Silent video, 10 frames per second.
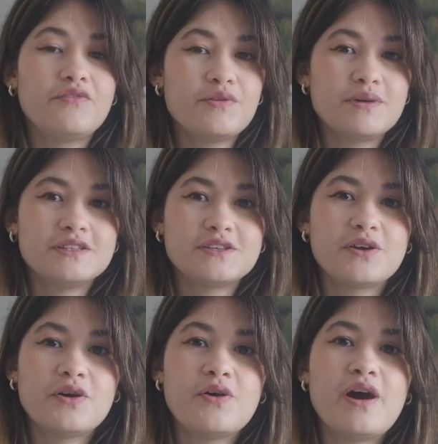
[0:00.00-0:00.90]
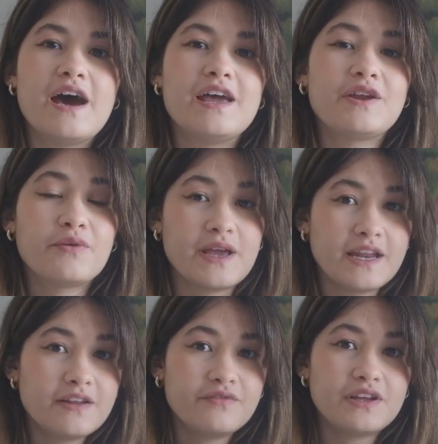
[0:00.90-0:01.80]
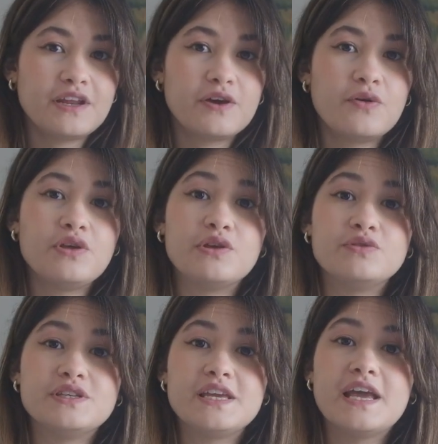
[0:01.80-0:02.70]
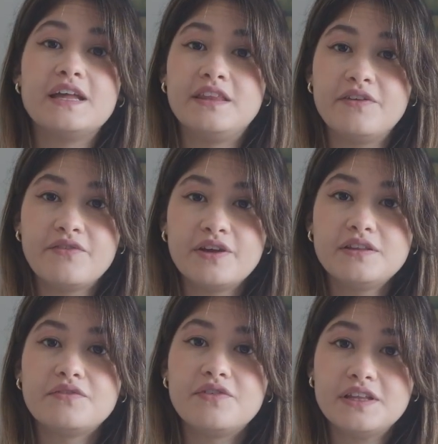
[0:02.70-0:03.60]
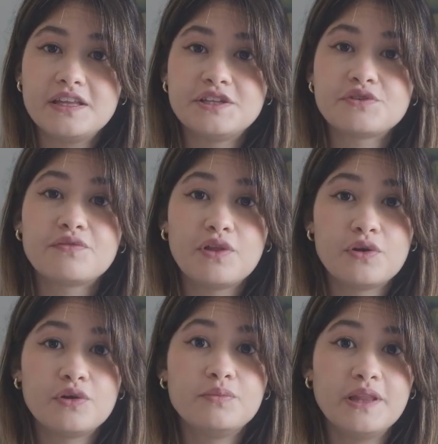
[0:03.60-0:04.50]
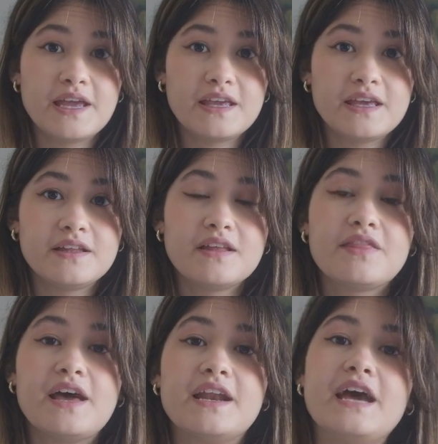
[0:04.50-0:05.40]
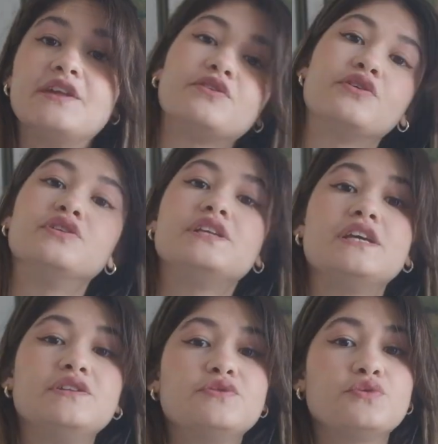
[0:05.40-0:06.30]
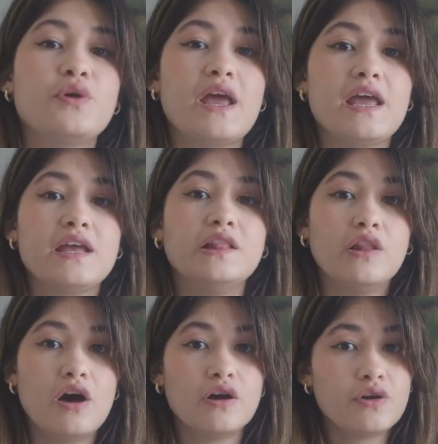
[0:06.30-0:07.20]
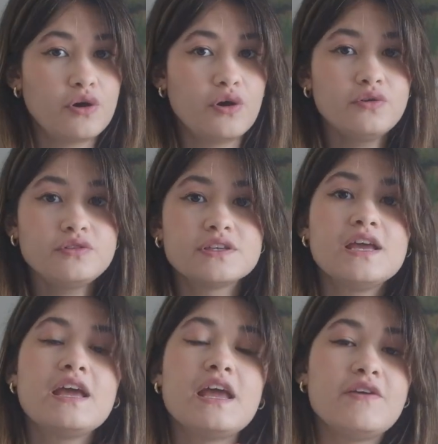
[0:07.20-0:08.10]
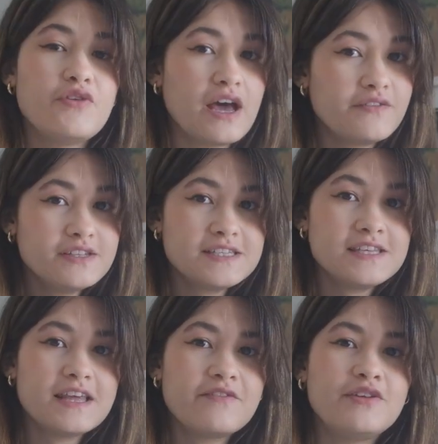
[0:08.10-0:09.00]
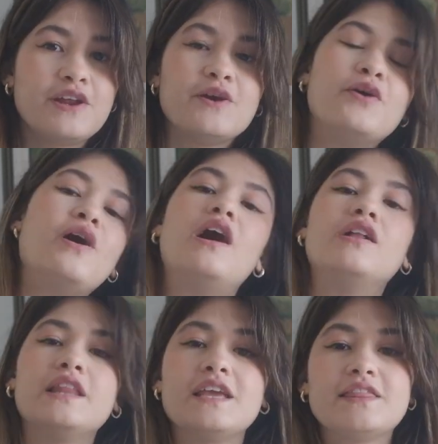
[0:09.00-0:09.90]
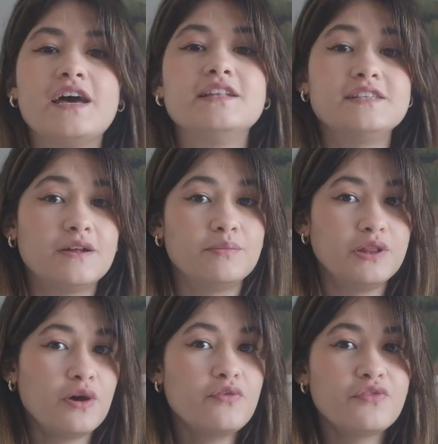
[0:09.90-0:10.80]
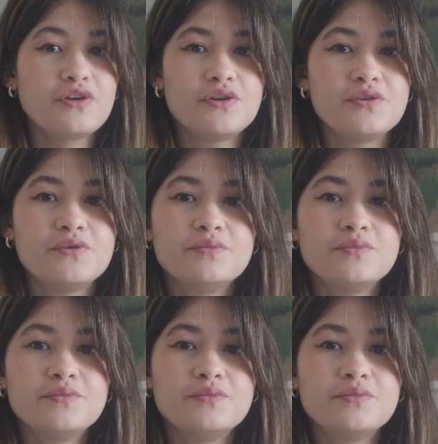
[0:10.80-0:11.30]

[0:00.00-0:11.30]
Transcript: few months ago I created a video using a different vintage floral blanket that I turned into a long coat. If you haven't seen that video, I'll link that down below for you.